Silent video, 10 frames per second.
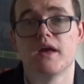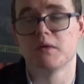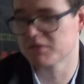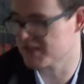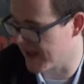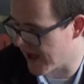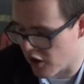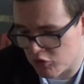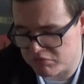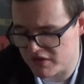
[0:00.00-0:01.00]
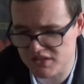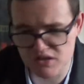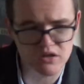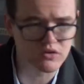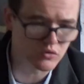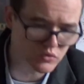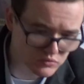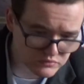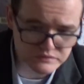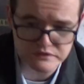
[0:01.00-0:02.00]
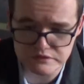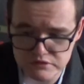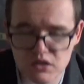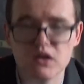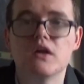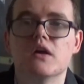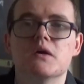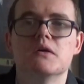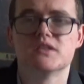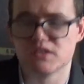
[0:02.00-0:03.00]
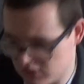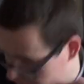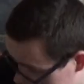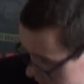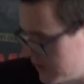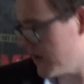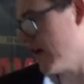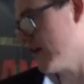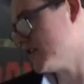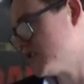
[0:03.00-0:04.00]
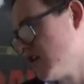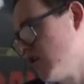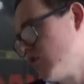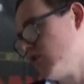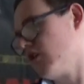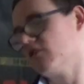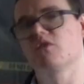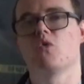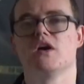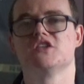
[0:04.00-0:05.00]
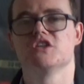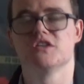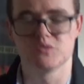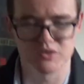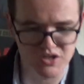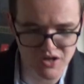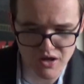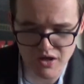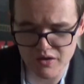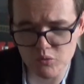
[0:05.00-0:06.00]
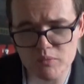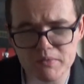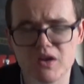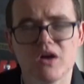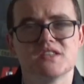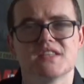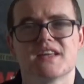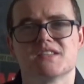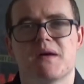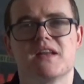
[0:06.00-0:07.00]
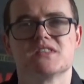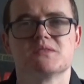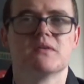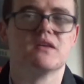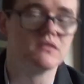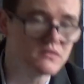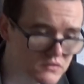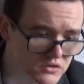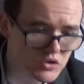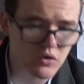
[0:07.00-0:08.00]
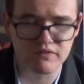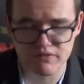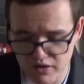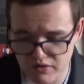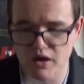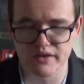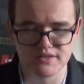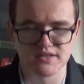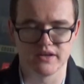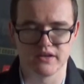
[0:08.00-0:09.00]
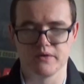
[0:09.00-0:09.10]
able to get out of prison, or... it's a whole lot of questions, which it would be nice to get some answers, but I can take